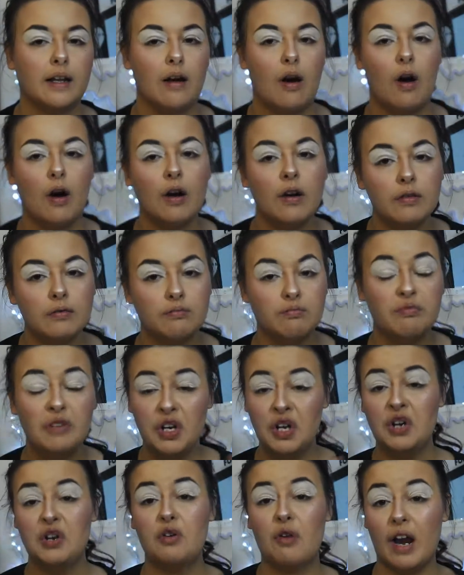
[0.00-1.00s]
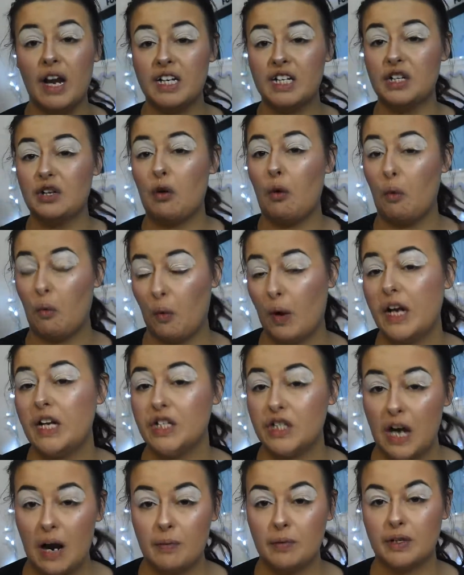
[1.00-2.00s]
Our grade did a great
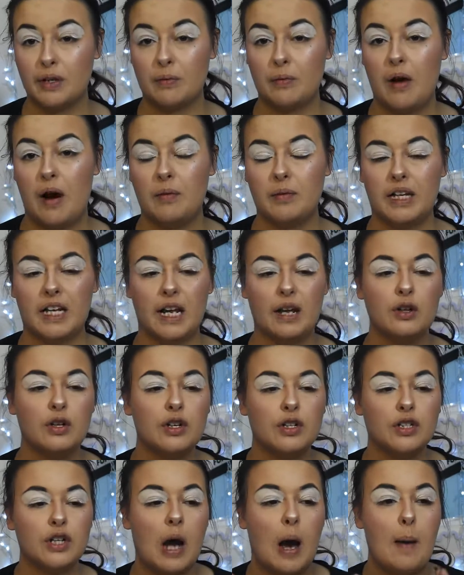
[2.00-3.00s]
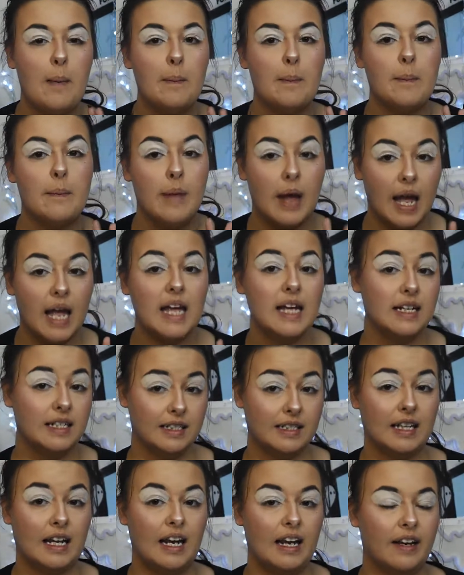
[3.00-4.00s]
job with our prom. It looked
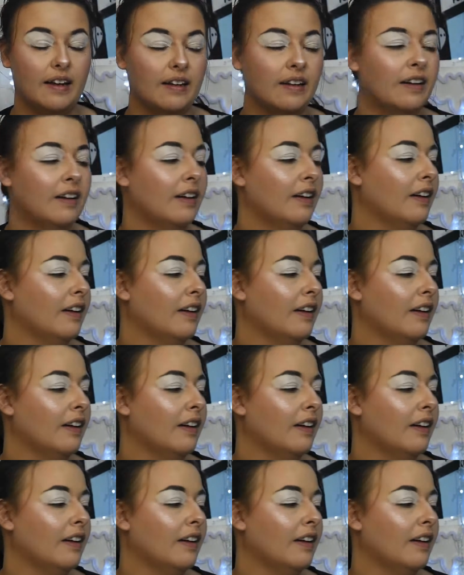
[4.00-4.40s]
amazing.